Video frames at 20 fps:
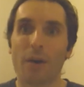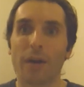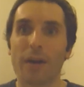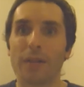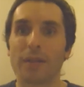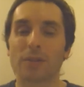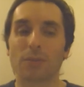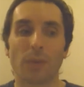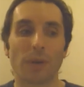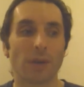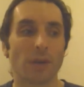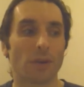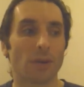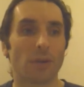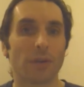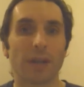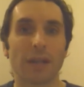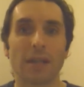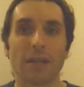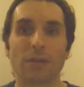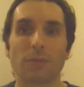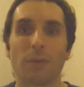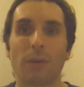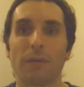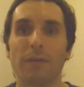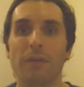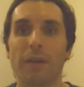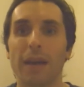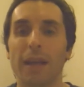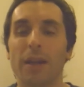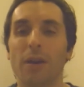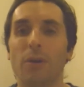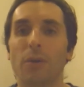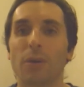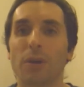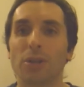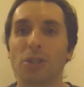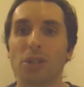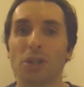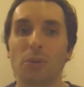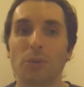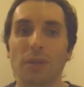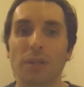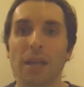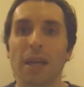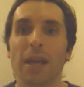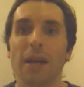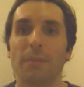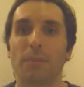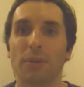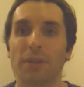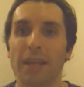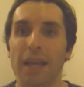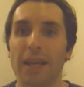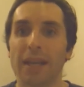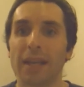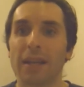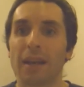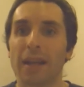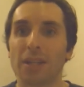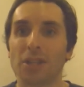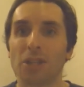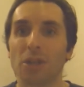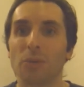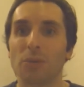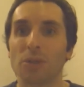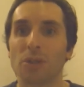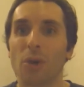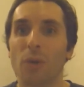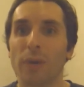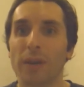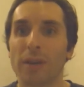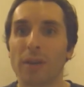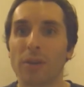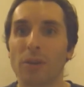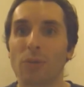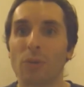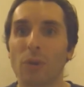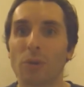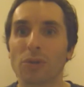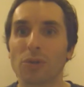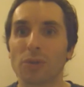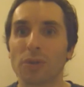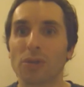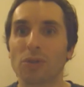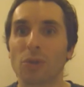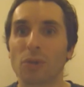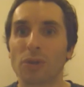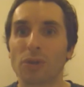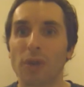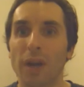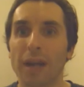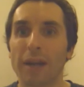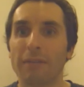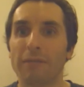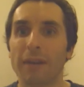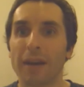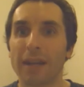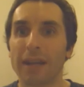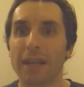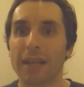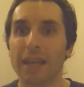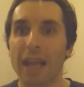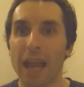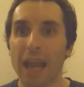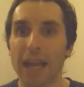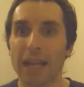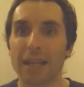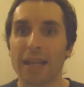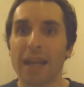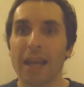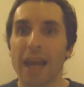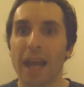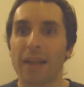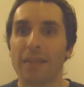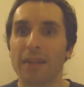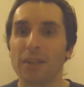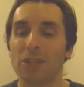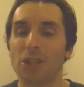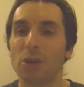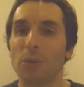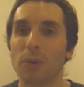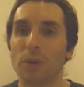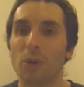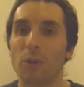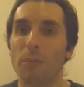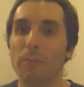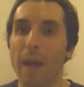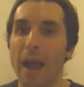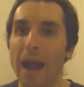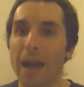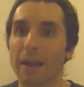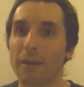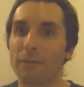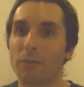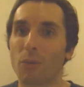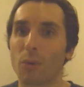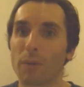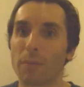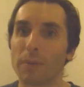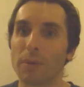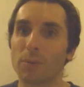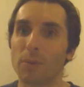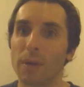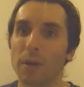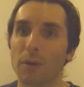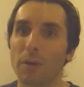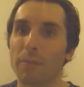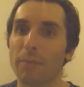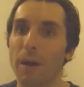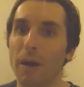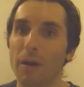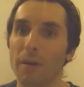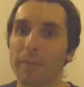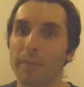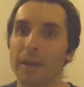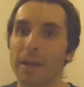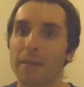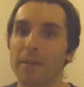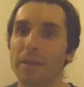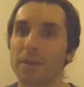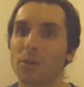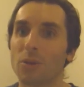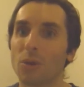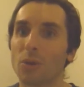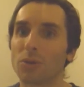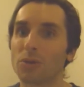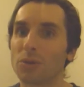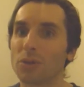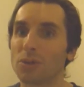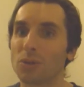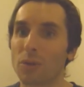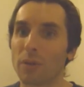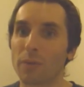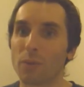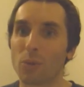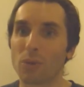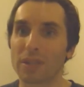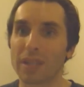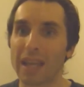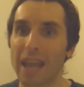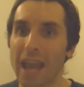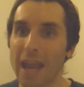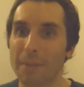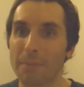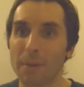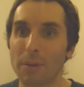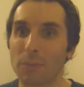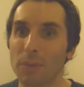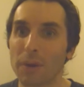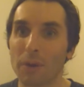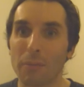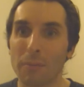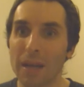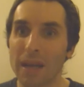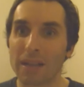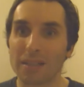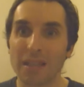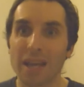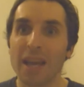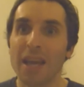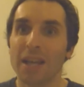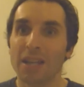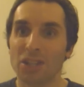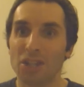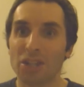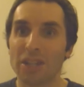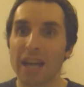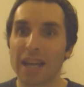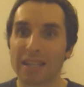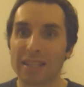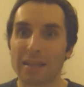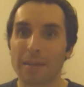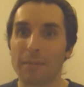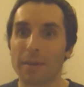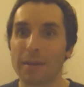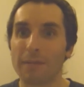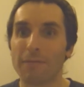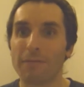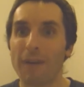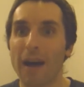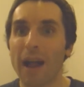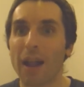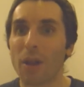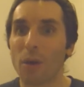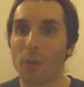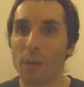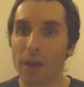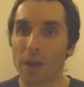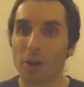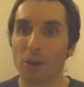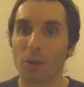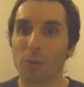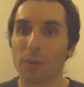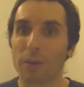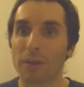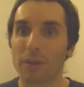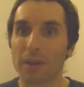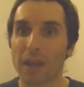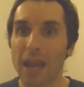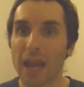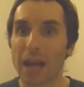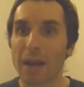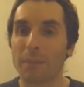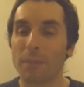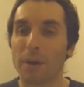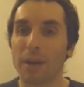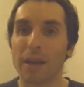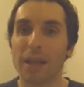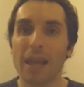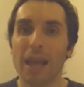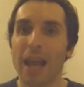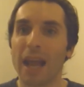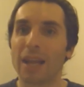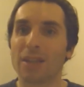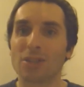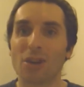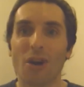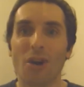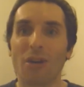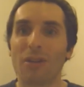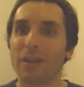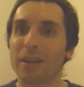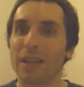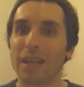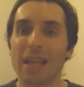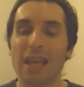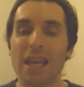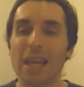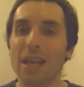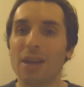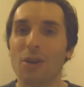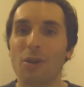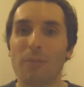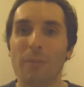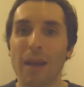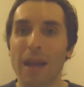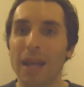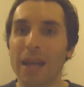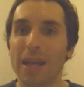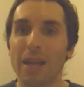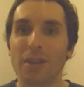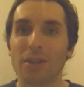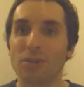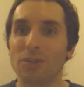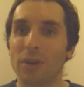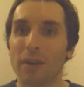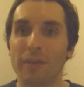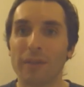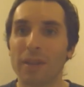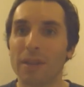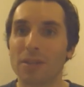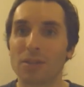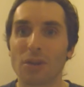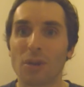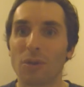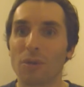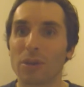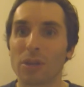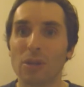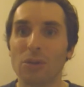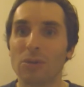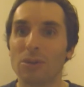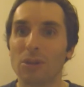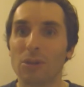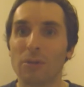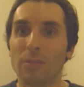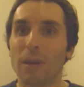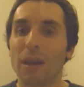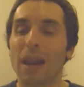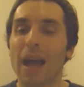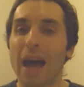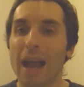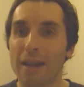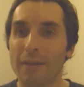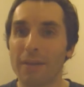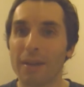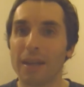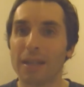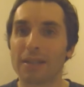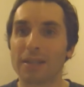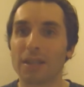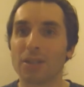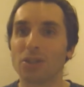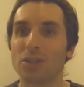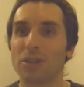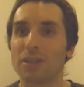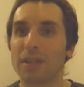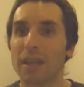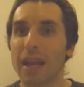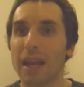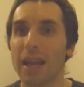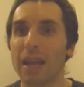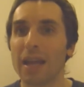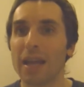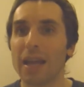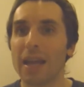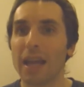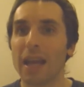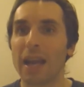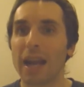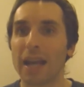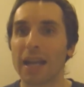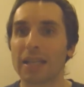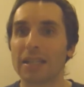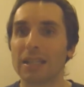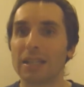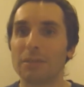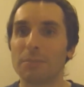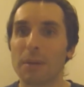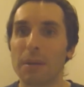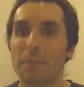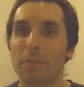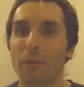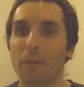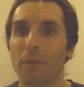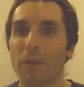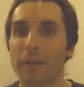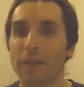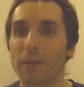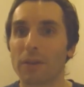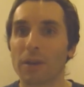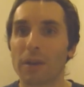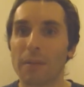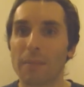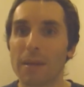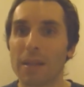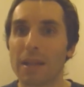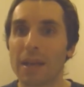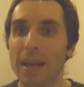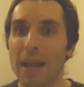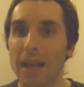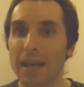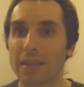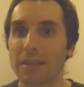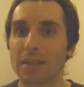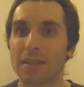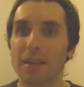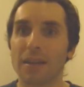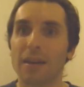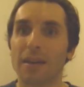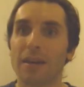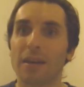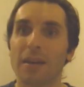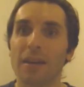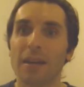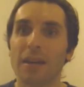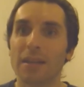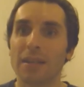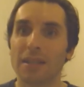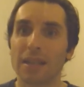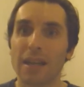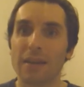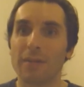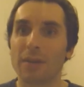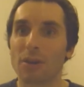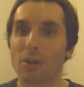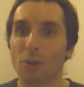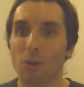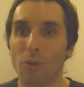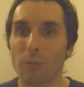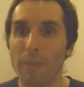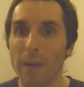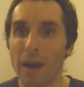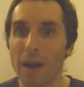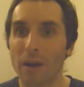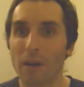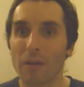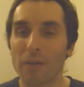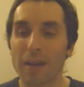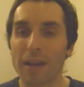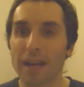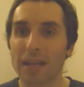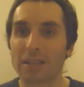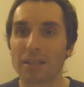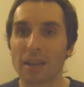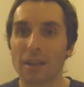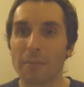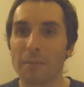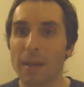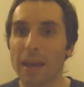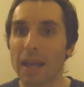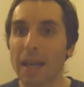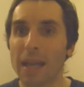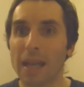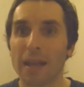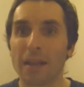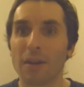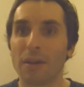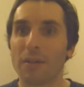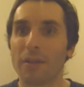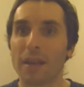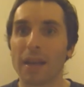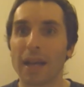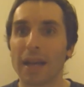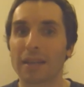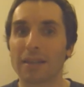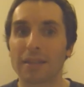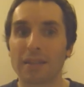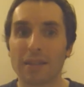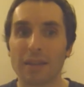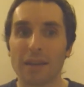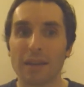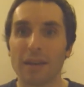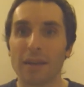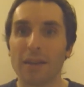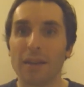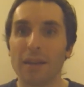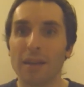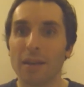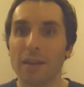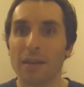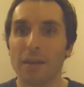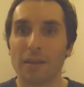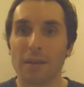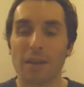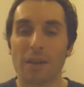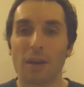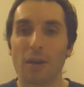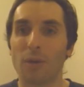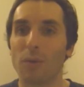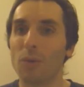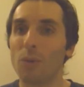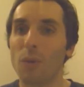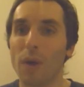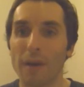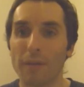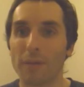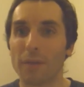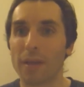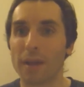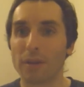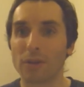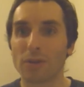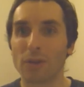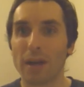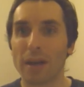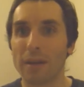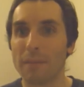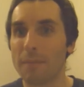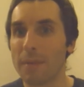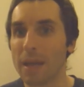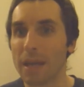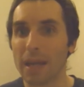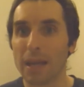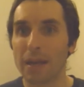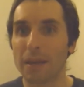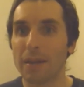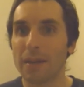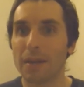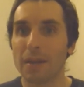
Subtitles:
And this one girl did this one video where she was pretending like she was going to the grocery store trying to find a date, and then she would go back and forth between her apartment and the grocery store. Of course, it can't be real because she's got somebody following her with her camera. It's all egomania driven, this whole YouTube. A lot of it is, I should say. And I guess these people think they're going to be the next Stephen Colbert or the next comedian or the next, whoever they're trying to be.